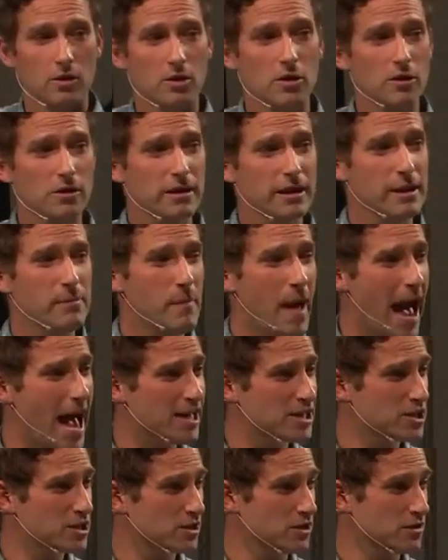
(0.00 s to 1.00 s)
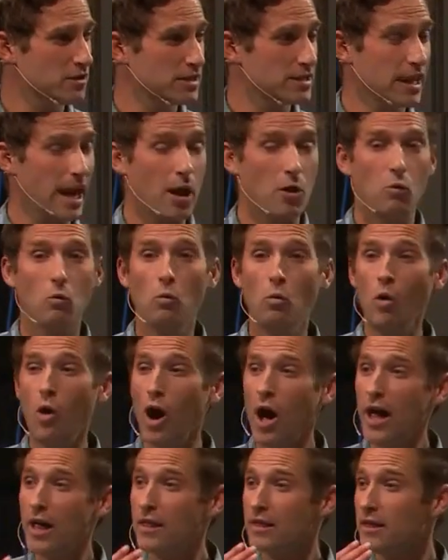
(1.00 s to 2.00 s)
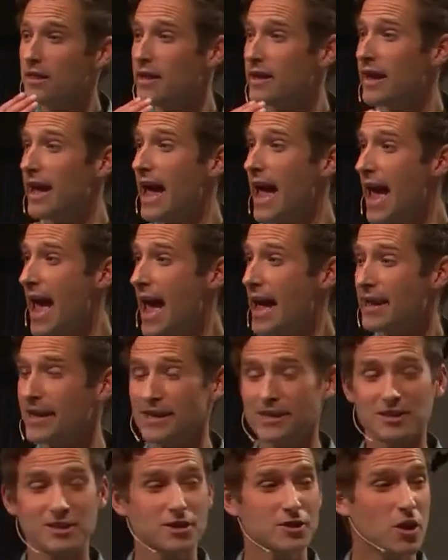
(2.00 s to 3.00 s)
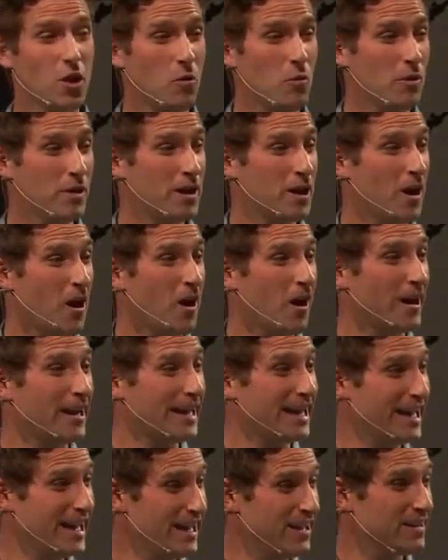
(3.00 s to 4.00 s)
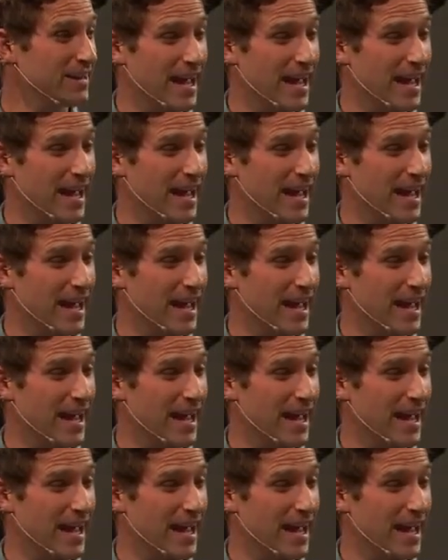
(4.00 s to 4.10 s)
Earthly master is like, what the heck is going on here?